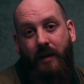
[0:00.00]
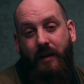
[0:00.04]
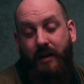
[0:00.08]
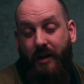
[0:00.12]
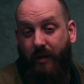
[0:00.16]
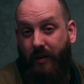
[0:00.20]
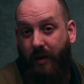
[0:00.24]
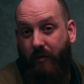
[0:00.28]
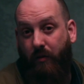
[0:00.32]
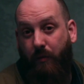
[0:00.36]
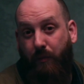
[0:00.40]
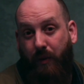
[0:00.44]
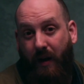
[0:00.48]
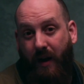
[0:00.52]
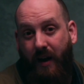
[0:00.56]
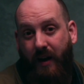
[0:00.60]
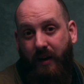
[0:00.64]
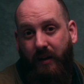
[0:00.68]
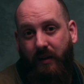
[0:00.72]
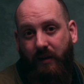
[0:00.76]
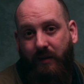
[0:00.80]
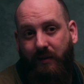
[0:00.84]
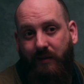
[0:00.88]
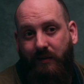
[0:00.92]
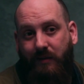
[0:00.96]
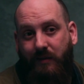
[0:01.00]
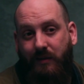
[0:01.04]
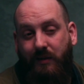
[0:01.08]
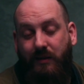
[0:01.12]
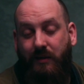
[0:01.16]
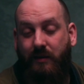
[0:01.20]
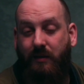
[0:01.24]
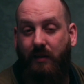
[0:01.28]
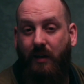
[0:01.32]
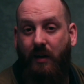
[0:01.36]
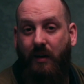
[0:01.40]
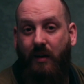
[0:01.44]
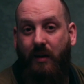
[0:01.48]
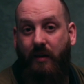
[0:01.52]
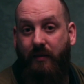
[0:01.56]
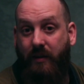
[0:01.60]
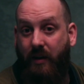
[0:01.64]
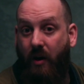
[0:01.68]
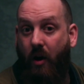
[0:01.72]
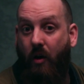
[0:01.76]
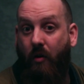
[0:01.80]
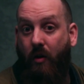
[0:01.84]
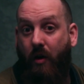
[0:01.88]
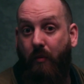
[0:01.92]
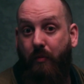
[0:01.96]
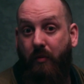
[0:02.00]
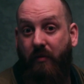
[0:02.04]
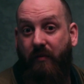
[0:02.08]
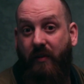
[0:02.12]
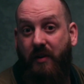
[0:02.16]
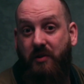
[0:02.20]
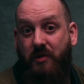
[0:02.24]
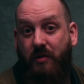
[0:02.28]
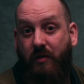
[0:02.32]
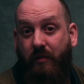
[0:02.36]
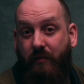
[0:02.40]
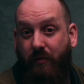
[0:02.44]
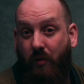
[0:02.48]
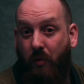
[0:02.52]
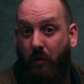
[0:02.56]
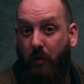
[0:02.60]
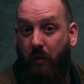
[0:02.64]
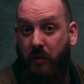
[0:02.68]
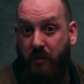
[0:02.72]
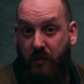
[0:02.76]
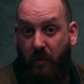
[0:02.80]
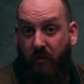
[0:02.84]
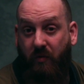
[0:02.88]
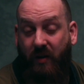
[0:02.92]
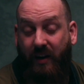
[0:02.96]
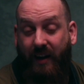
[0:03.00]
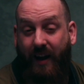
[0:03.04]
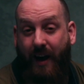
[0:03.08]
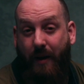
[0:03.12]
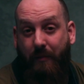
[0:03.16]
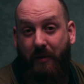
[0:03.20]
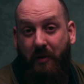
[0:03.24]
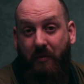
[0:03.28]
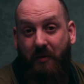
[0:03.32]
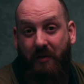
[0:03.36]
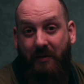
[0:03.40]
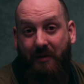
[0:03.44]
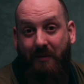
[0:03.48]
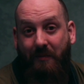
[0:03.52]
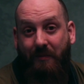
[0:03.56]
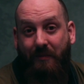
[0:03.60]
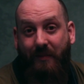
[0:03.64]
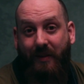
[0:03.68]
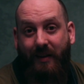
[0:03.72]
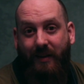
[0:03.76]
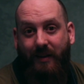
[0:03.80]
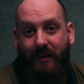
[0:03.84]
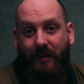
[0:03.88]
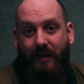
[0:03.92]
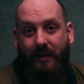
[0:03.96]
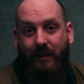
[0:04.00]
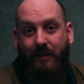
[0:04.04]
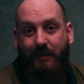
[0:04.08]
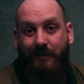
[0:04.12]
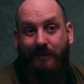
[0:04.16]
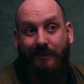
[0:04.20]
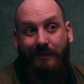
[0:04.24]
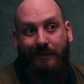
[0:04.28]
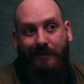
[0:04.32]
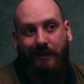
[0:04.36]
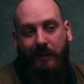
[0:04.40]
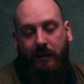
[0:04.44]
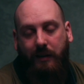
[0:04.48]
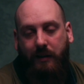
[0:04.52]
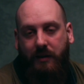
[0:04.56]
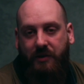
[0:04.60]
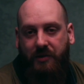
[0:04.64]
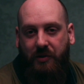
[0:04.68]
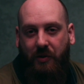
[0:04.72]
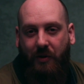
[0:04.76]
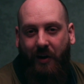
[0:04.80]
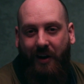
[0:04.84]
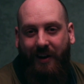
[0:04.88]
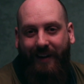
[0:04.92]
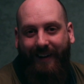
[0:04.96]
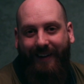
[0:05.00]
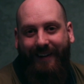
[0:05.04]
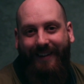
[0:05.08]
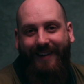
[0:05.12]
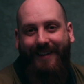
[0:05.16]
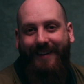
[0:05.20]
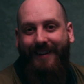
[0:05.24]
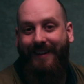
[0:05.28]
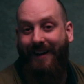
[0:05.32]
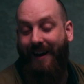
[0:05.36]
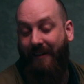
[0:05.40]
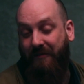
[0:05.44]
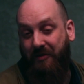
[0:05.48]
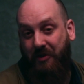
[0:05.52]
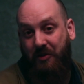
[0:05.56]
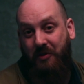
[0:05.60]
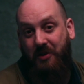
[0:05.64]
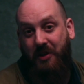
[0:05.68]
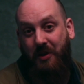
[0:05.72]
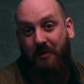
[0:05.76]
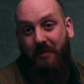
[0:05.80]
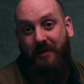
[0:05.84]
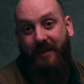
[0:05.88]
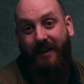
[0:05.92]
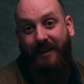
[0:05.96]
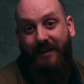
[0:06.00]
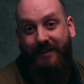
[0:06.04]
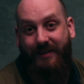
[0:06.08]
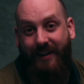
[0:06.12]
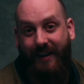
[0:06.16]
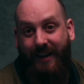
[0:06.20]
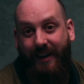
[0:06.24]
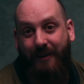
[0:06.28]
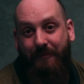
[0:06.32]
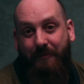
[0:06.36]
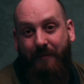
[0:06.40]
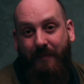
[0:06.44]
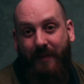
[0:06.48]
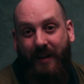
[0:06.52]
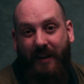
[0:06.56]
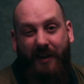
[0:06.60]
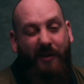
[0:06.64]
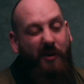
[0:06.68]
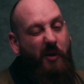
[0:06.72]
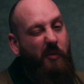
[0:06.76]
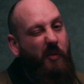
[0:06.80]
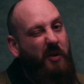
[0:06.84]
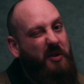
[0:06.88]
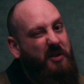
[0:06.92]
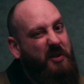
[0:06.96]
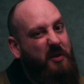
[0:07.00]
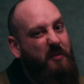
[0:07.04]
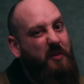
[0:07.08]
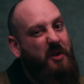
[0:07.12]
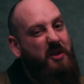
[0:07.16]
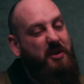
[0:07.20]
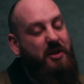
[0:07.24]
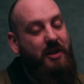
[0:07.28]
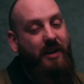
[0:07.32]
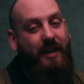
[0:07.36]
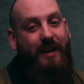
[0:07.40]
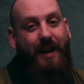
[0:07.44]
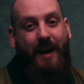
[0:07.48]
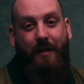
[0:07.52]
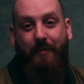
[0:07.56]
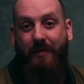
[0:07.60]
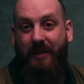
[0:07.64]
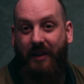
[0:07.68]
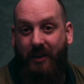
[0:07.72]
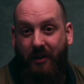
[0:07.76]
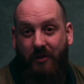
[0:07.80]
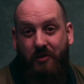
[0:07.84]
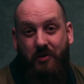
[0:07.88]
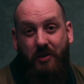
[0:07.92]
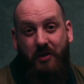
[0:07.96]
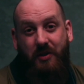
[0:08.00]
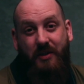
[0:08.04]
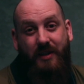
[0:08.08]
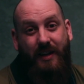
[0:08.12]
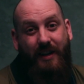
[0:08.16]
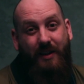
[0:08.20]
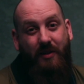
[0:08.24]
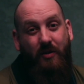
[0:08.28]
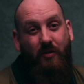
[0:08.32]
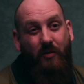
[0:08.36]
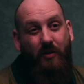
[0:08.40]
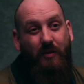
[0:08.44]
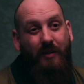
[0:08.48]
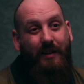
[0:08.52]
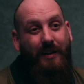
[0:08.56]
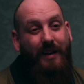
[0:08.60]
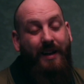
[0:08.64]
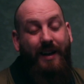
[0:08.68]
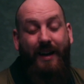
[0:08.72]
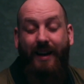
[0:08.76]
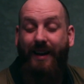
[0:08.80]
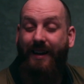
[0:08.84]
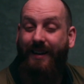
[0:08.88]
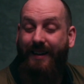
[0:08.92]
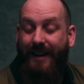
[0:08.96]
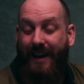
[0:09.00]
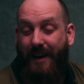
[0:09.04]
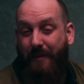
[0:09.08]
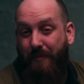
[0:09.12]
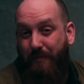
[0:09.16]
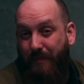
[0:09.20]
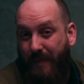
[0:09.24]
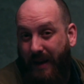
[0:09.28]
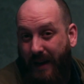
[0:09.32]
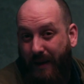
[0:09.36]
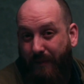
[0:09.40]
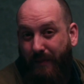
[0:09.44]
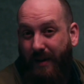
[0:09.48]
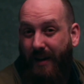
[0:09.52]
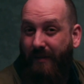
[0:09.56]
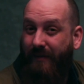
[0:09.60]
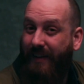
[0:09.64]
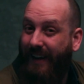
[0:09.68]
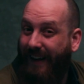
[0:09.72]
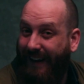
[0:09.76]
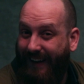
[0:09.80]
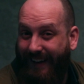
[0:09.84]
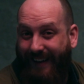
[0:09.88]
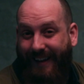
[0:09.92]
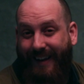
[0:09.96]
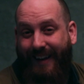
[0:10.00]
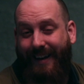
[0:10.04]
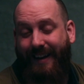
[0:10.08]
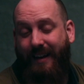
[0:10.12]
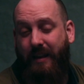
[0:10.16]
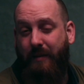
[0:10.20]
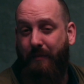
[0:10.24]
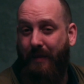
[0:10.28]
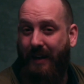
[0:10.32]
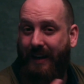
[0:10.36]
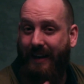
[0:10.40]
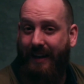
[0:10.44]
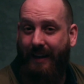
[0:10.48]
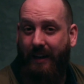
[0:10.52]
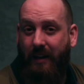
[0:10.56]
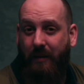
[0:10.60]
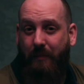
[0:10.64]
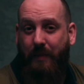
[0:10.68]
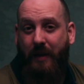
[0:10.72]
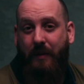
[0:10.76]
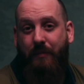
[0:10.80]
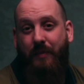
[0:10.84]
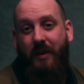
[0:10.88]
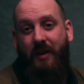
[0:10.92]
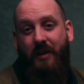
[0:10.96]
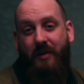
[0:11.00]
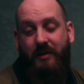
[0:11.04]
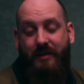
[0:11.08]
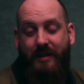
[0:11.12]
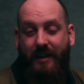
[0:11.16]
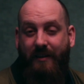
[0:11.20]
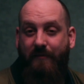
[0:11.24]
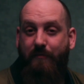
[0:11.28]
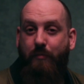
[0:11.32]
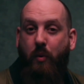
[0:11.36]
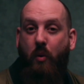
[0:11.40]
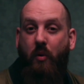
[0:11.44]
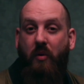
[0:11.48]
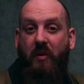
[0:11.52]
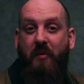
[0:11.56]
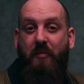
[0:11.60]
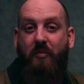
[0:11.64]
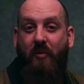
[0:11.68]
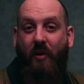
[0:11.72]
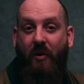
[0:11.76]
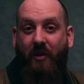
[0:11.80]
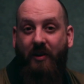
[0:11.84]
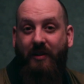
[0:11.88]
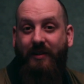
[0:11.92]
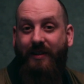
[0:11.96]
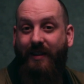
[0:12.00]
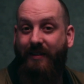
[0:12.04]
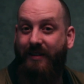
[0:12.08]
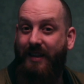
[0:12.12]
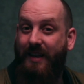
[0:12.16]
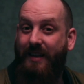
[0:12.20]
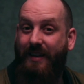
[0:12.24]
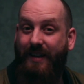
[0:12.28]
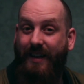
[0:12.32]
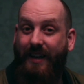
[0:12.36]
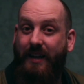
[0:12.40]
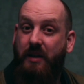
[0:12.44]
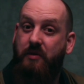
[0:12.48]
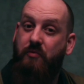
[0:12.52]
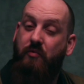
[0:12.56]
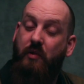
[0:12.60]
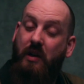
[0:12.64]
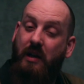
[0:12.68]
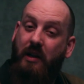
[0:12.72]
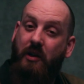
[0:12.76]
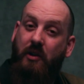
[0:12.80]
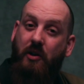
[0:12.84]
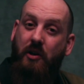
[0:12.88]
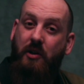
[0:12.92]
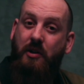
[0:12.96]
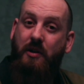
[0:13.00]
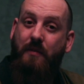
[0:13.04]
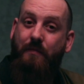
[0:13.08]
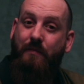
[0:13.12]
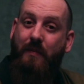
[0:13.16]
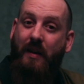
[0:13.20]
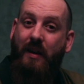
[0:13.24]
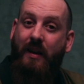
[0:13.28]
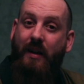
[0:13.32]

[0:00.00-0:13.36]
Now they reply, they are our professional photos, we're really happy with them. So I've done 2 things there. You know, what's the worst that could happen? They could just say no. Yeah, maybe I've alienated them a little bit because they've bought a product that they think is really good.